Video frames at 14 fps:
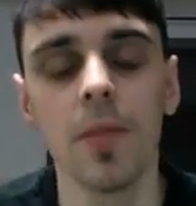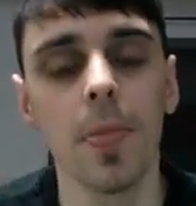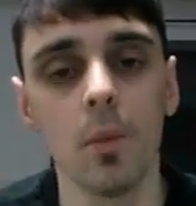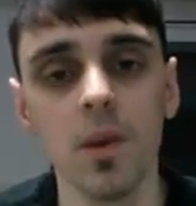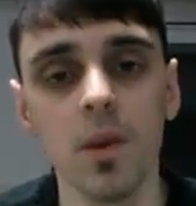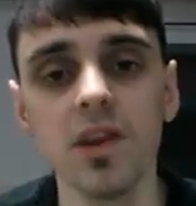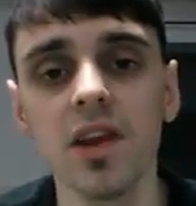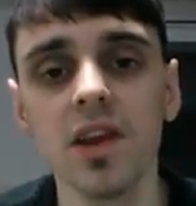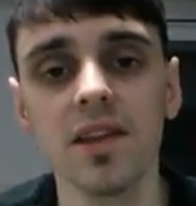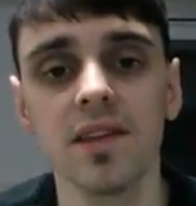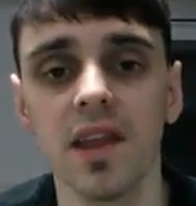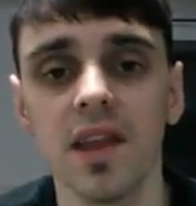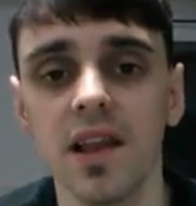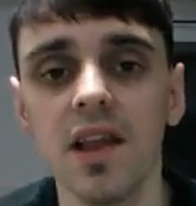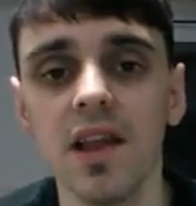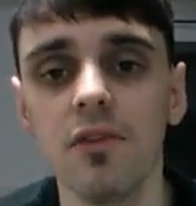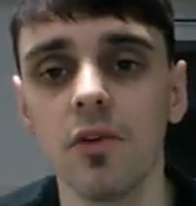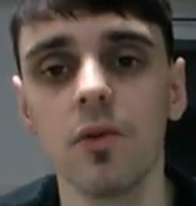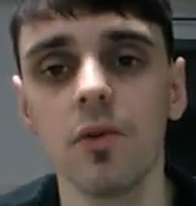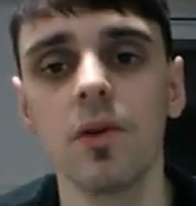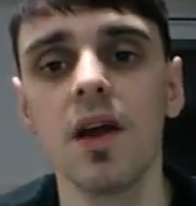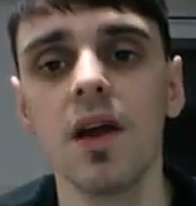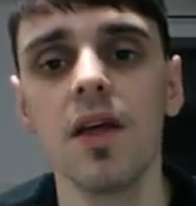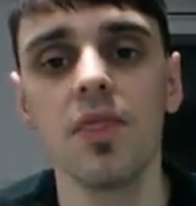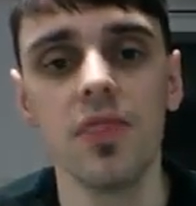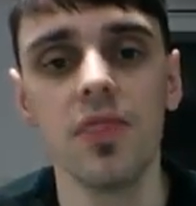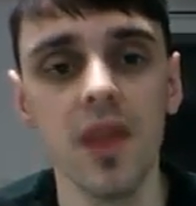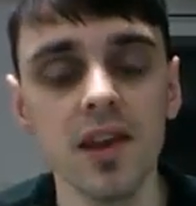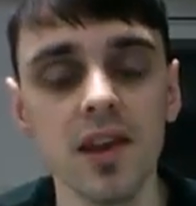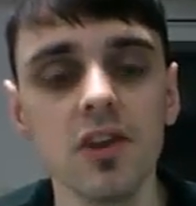when you get to that level, then